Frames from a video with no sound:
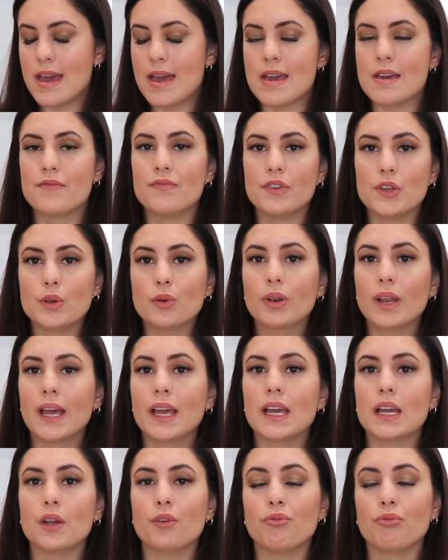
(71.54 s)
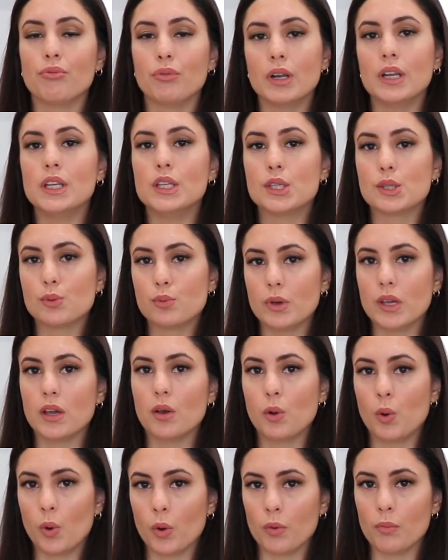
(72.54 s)
If you like a really
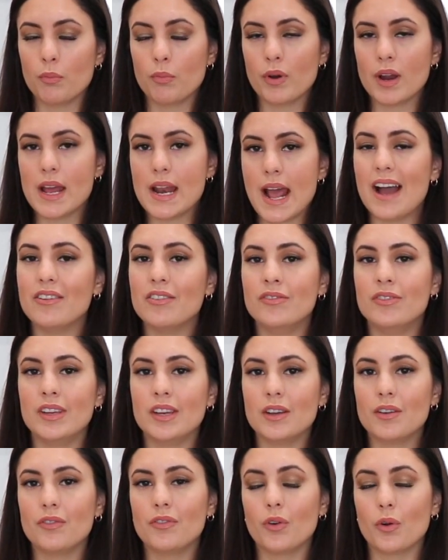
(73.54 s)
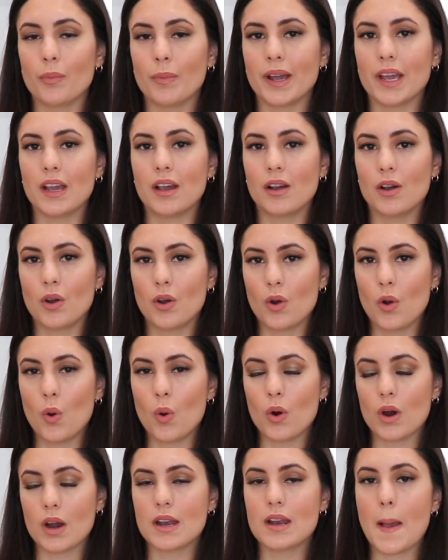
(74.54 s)
sweet cornbread, I have a video for my
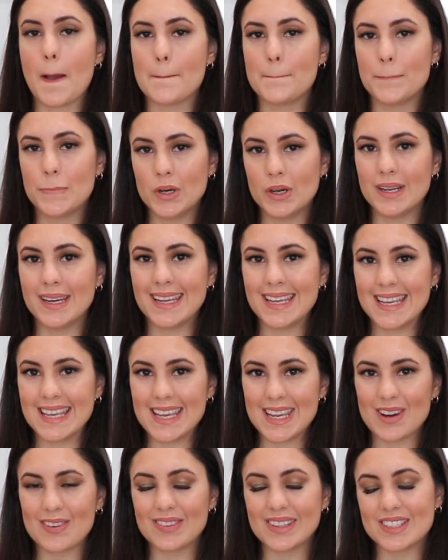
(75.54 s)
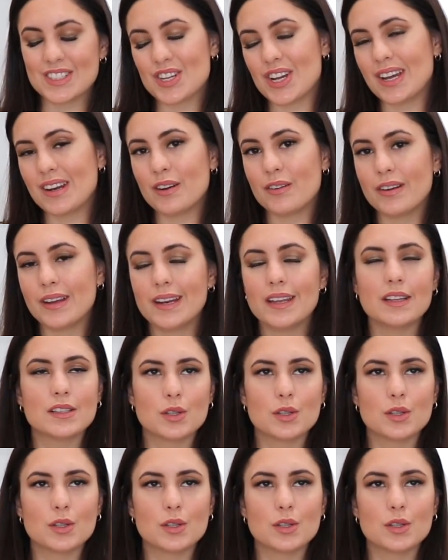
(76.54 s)
corn pudding here on the channel already.